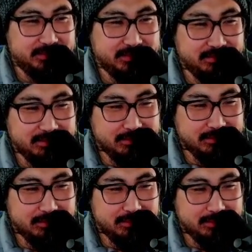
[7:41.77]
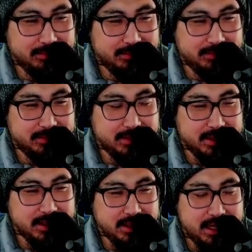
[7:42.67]
Mm-hmm
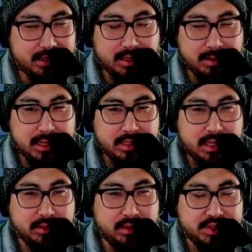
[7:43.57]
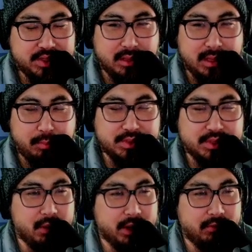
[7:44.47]
yeah, um, uh, uh, this clip was
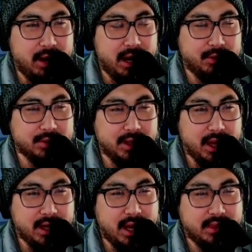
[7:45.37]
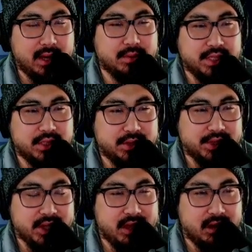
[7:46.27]
going around, and I thought it was
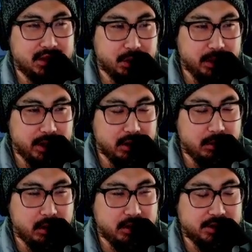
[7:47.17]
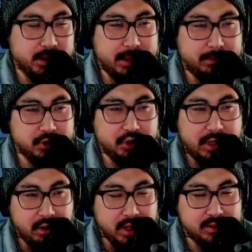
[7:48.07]
interesting that on Twitter uh, some people
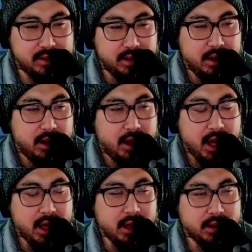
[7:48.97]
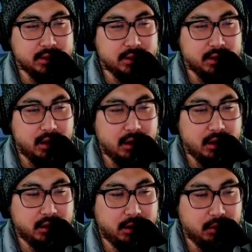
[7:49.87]
shared it, and a,
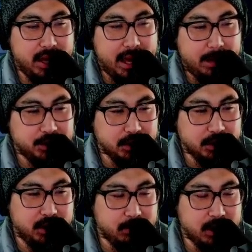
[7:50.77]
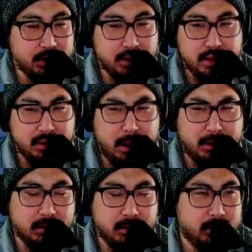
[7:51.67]
a little caption came under. The, you know how
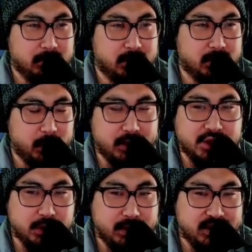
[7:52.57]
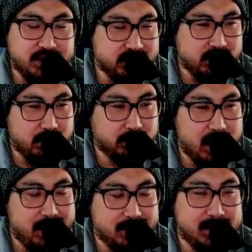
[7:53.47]
uh, Twitter's doing these things called
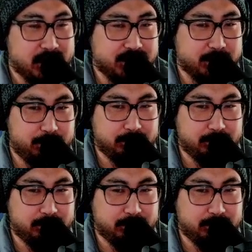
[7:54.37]
context